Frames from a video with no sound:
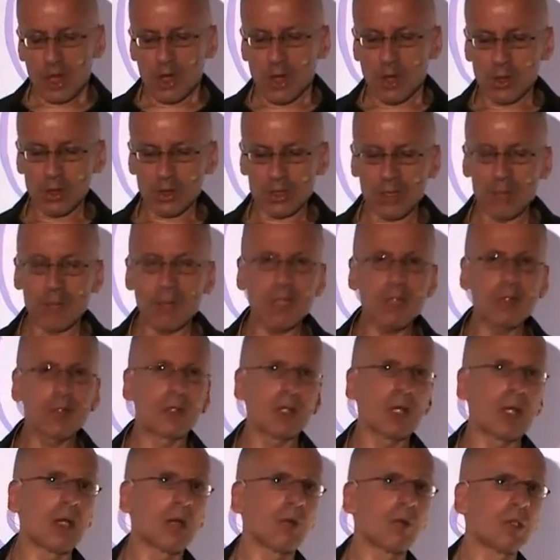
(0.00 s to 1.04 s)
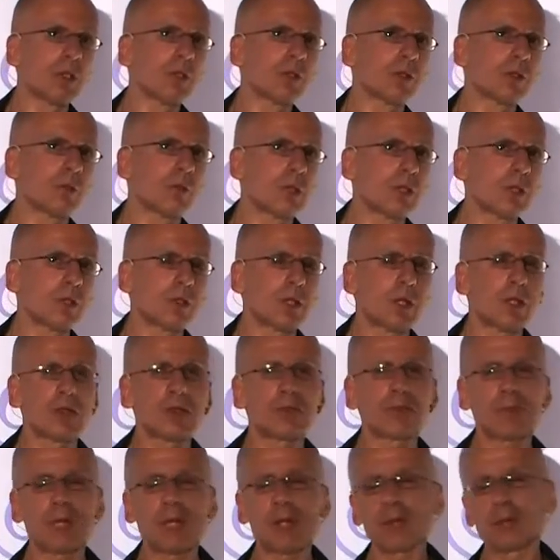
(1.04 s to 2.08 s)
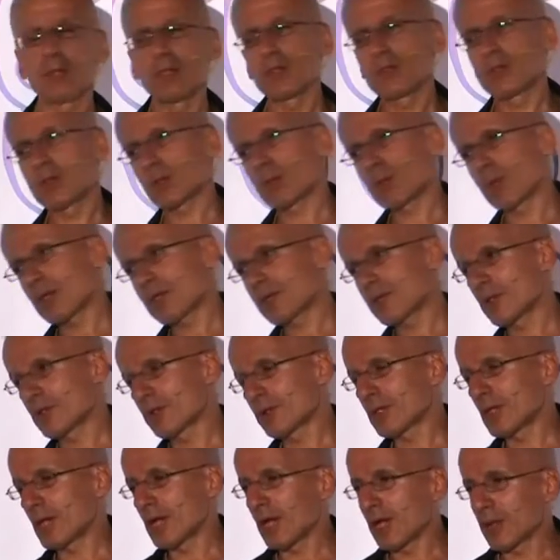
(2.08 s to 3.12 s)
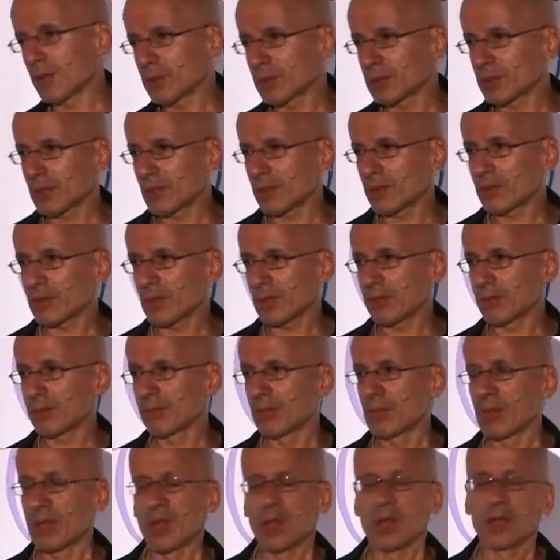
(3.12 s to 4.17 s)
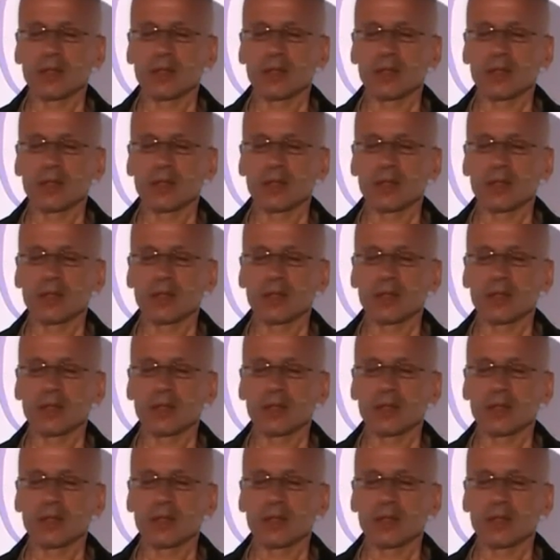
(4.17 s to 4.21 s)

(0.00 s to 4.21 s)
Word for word: all the media, when, when there is Prime Minister question time, when there is some